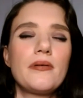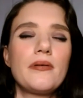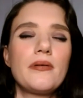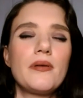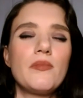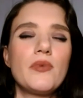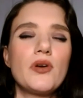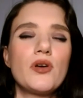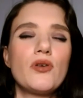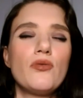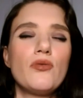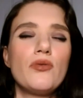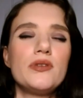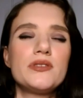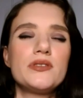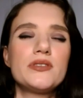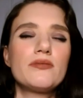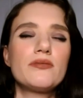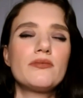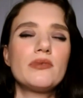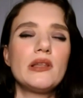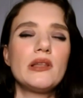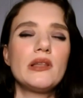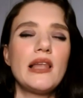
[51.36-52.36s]
And we're going to
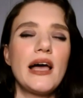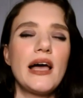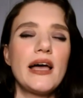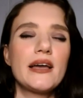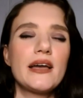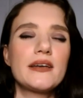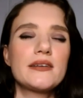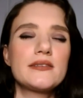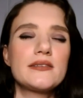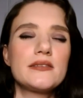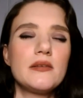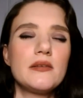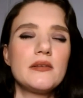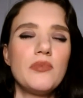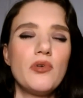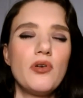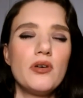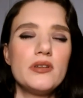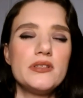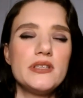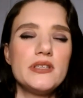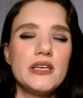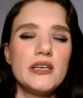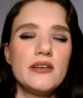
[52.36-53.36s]
relax the
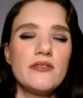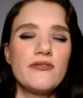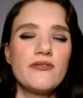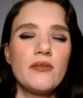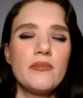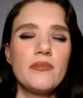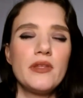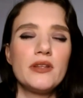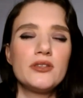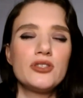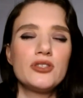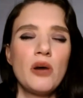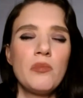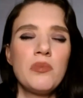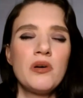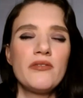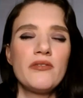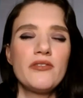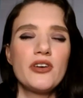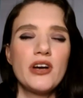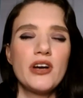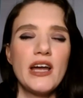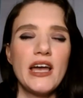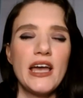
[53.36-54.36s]
body from the top of
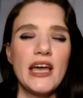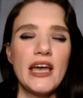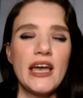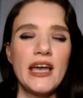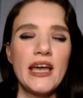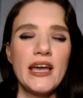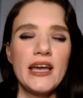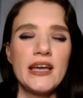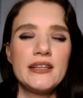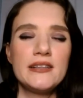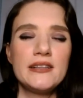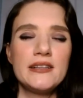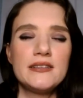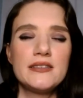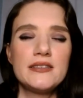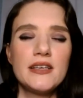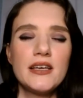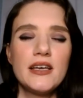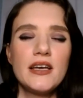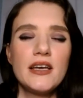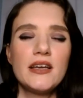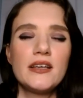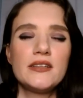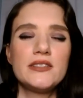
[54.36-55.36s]
your head
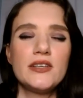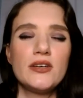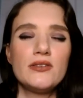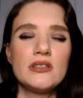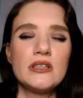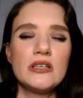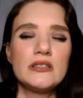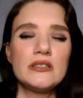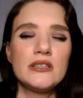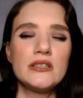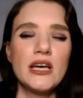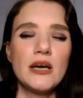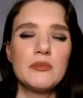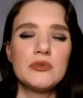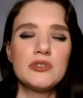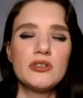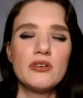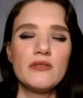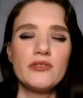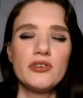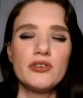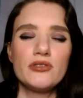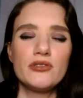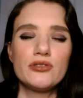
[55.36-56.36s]
down to the tips
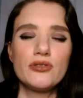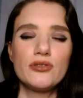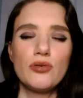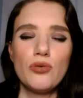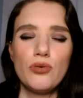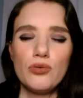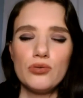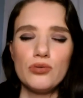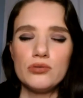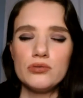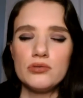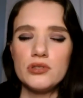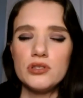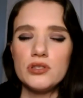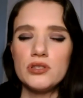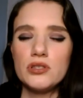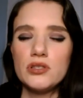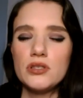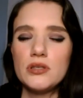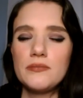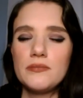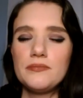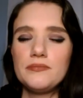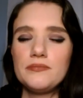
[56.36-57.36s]
of your
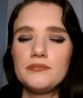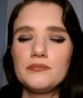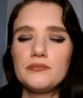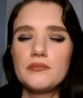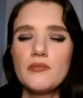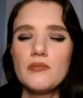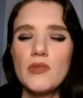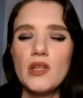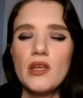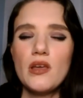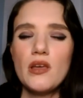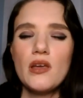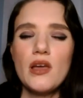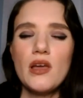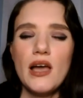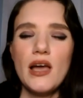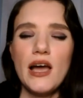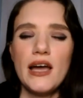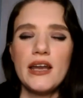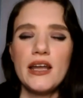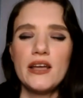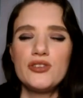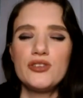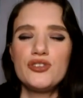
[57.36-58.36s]
toes.
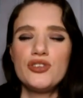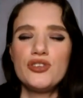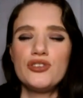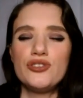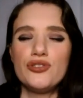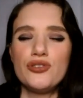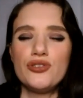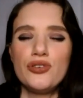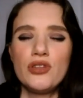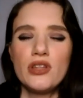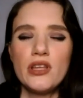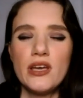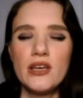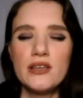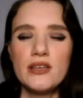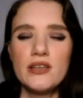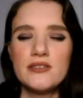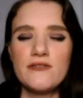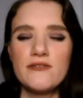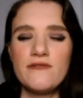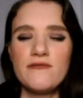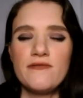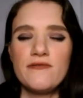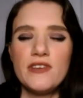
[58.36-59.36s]
And as you do this,
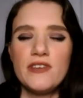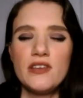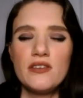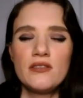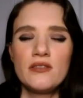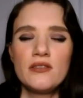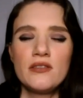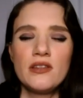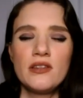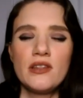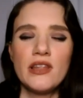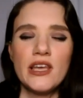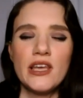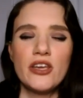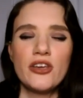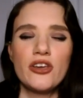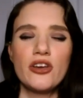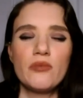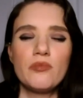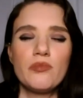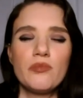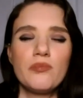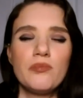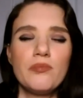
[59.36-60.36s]
feel like
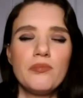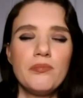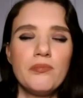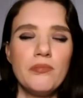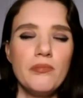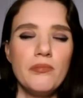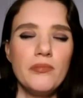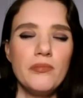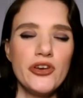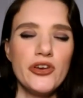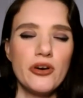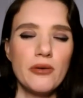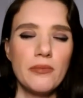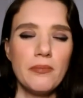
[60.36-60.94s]
your